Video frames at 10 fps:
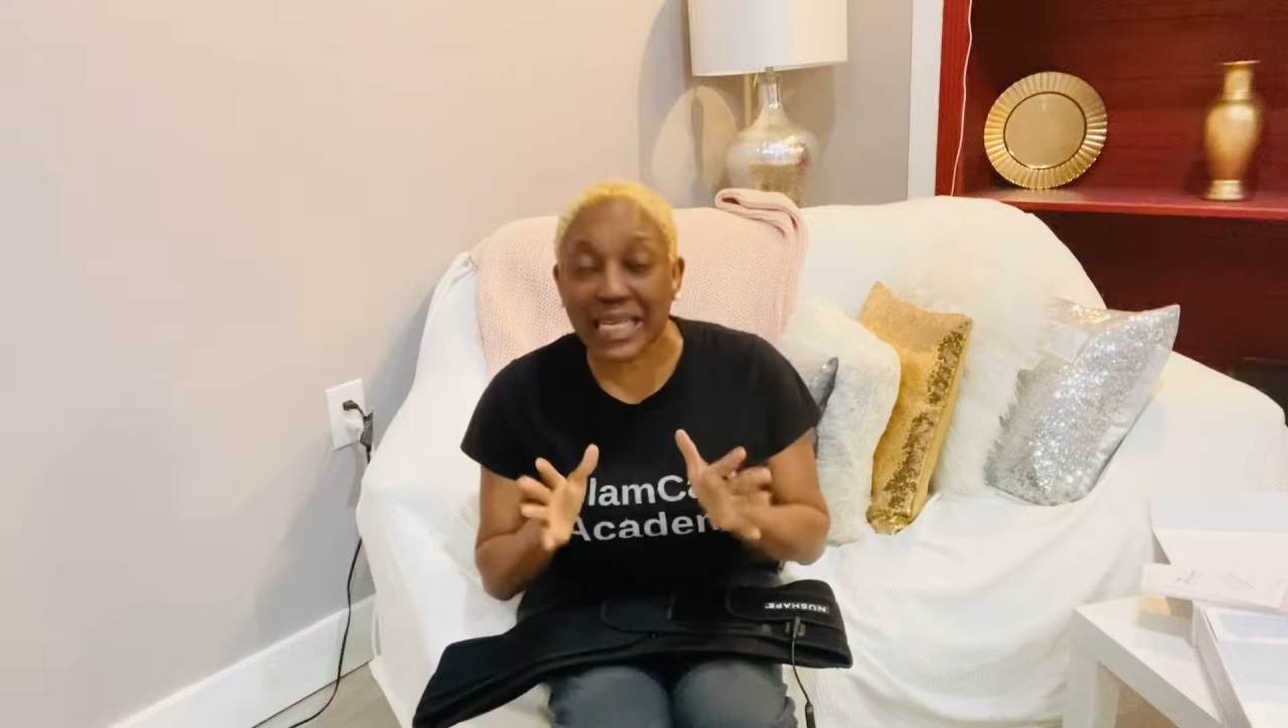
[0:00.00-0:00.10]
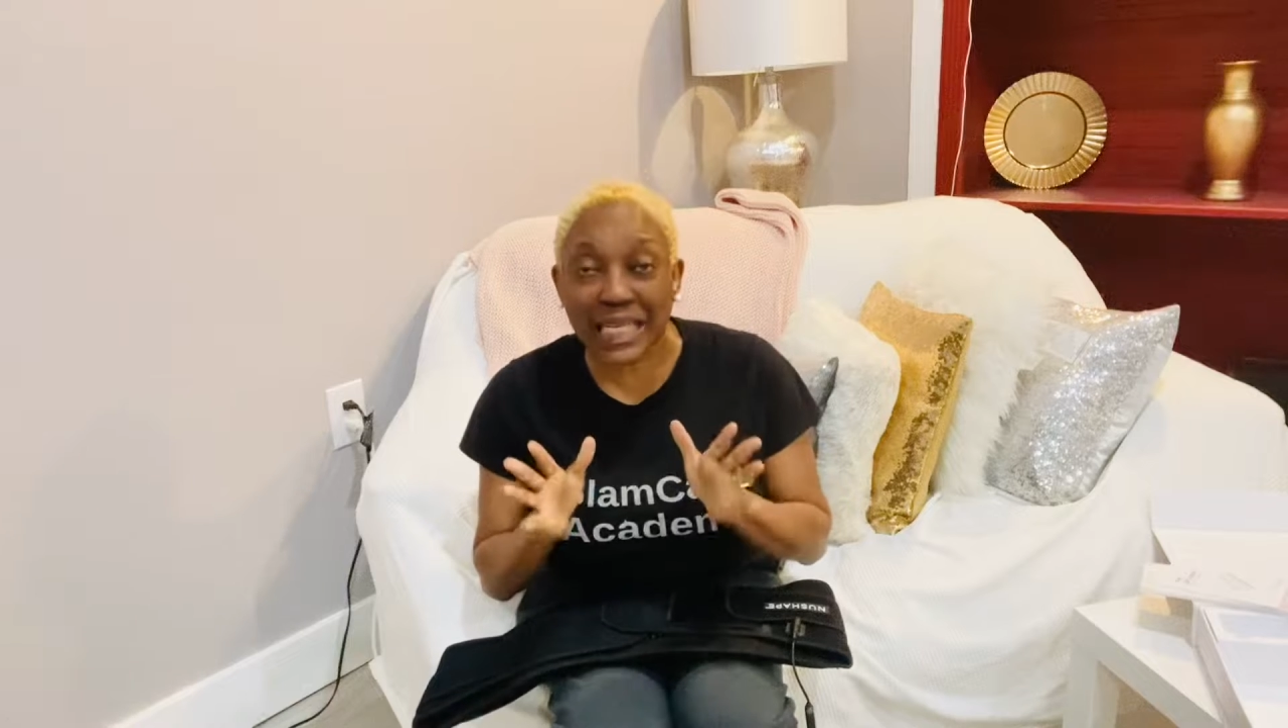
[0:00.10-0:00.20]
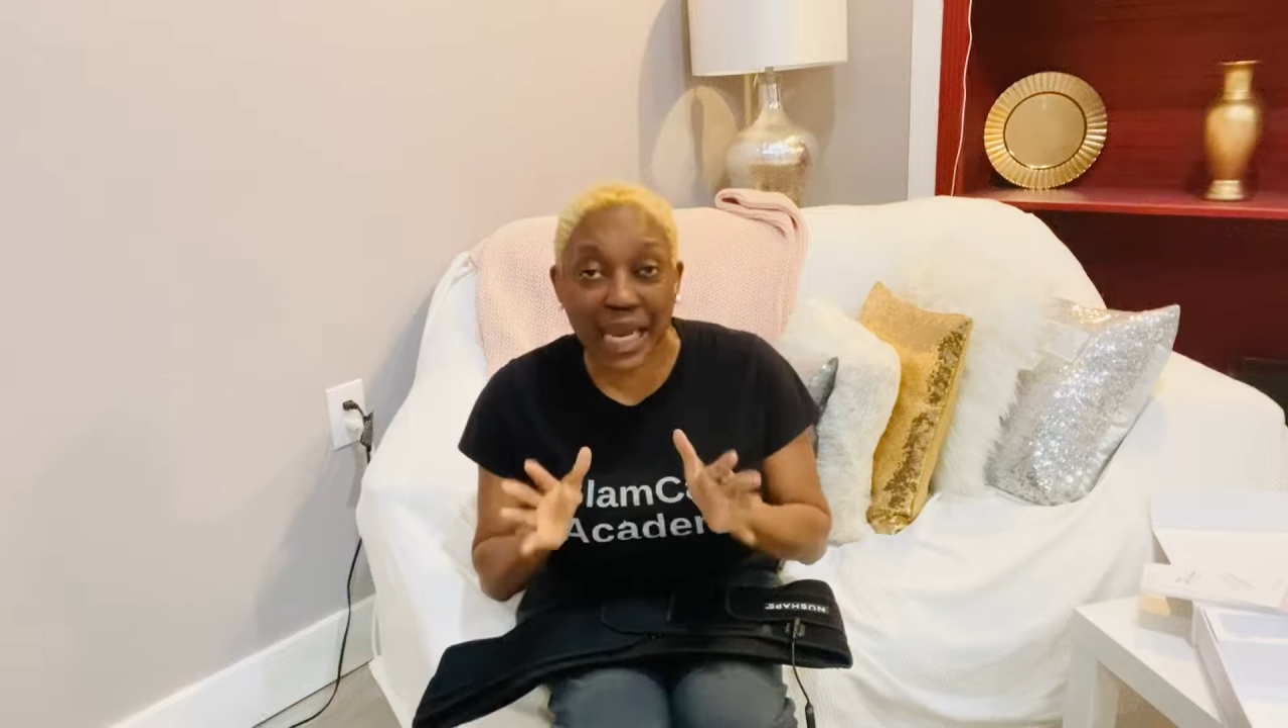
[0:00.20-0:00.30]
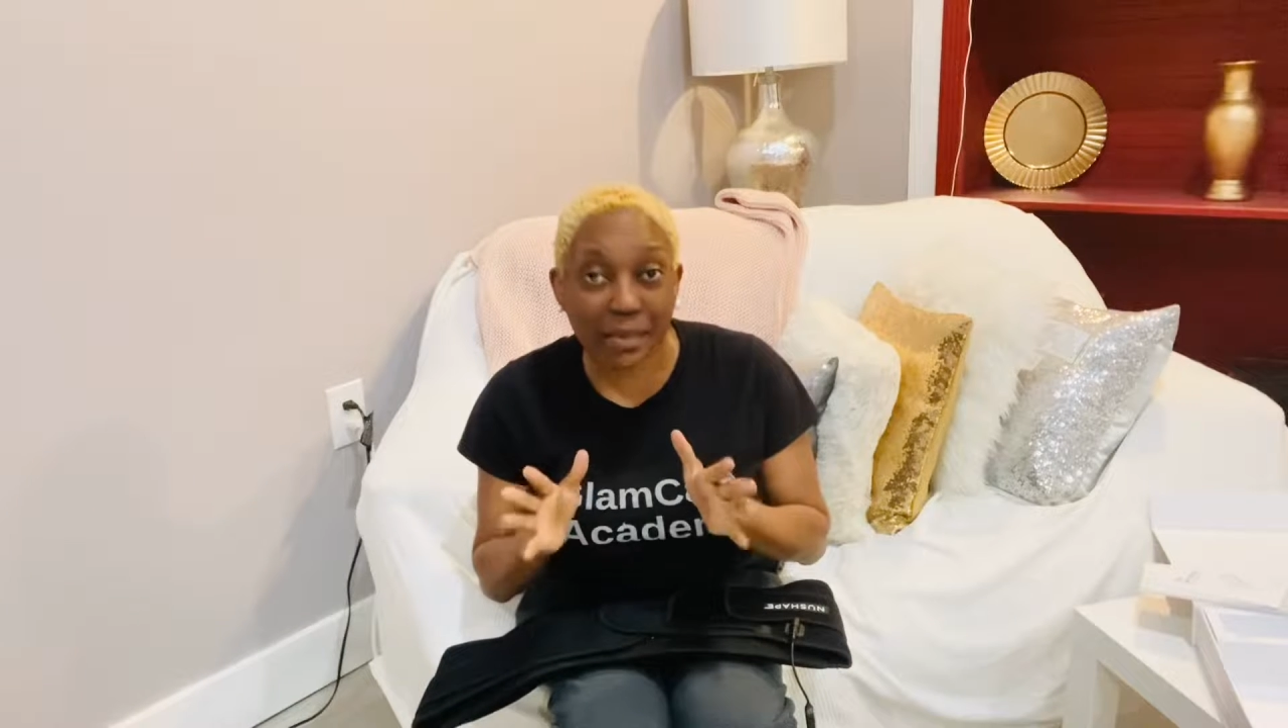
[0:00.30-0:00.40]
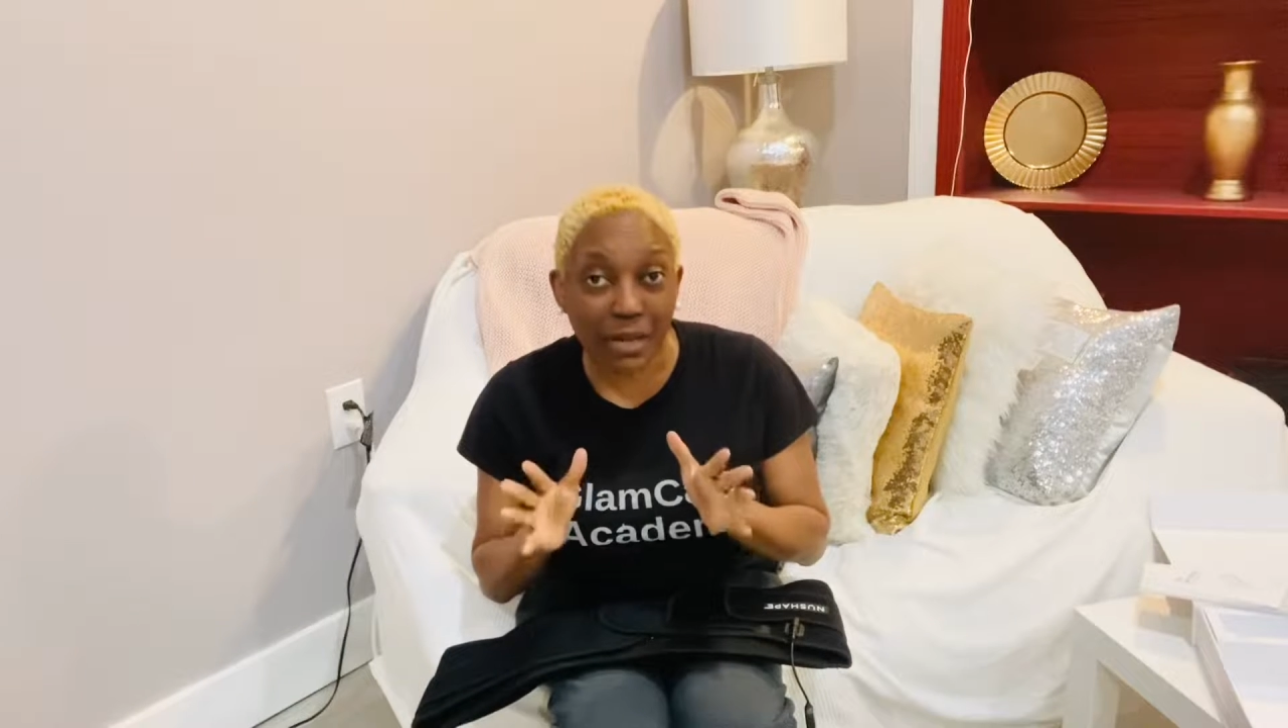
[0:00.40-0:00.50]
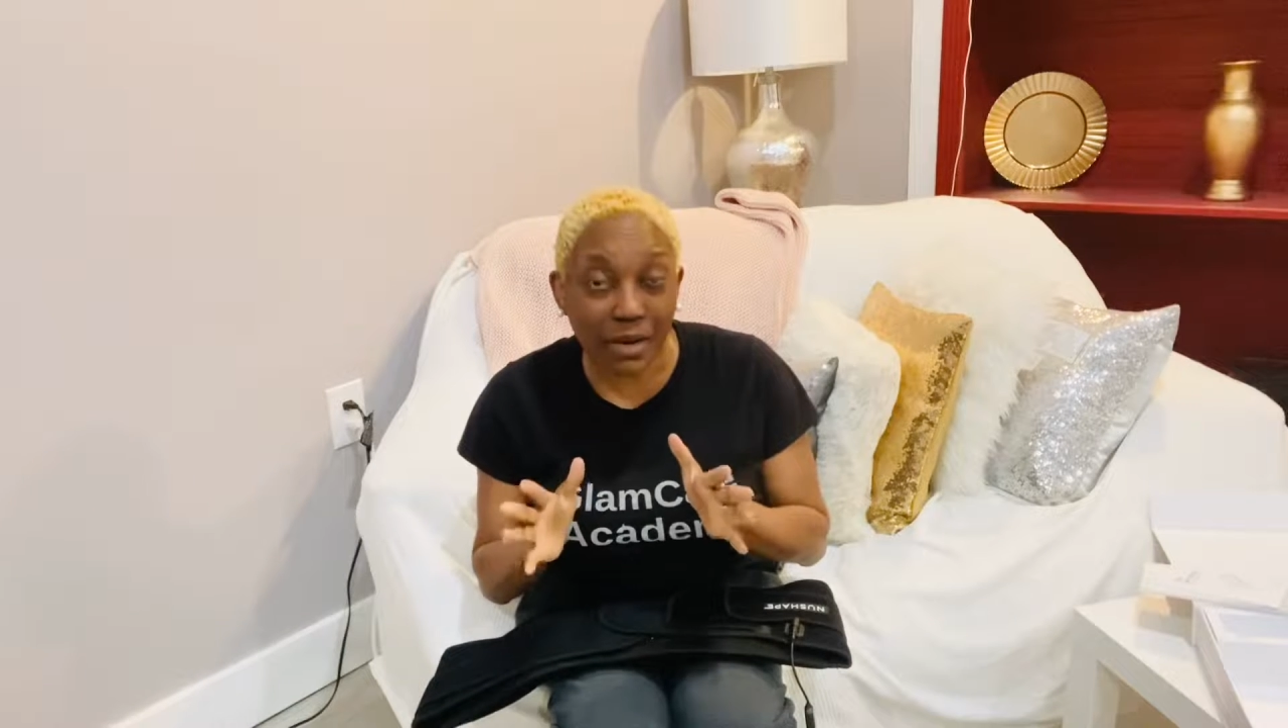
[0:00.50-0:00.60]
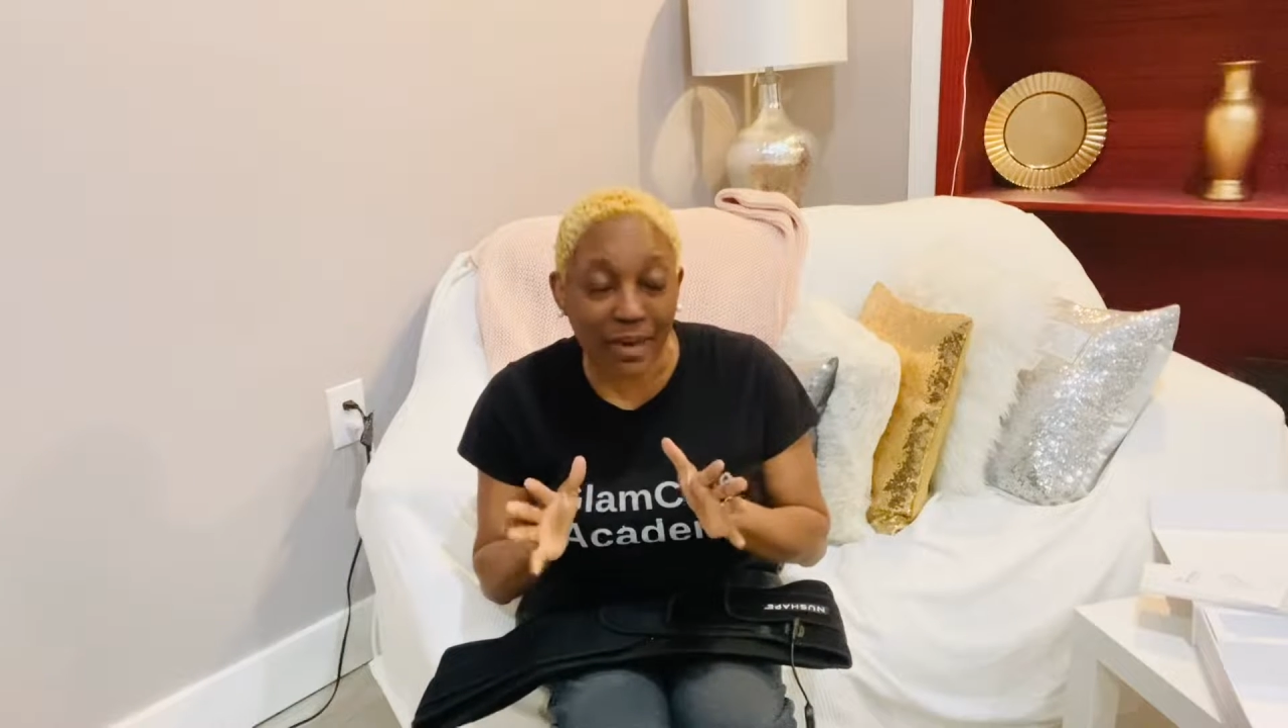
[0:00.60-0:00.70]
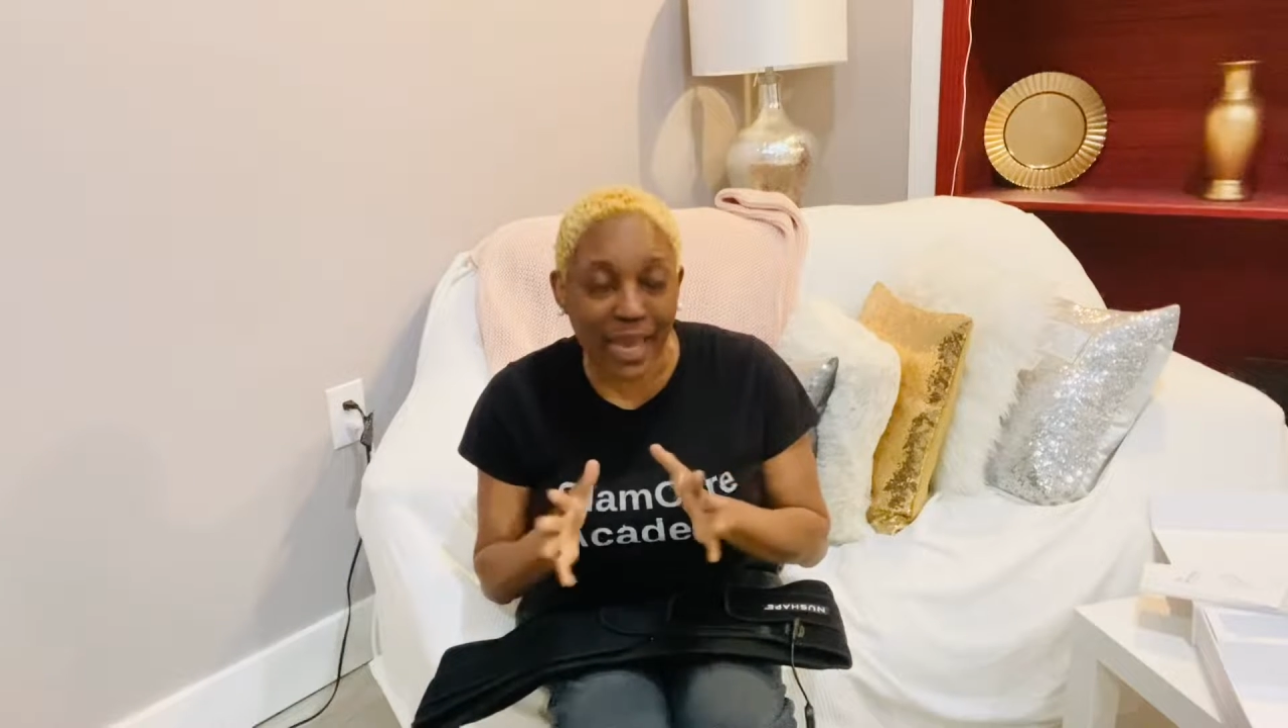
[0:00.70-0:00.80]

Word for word: at Glam Care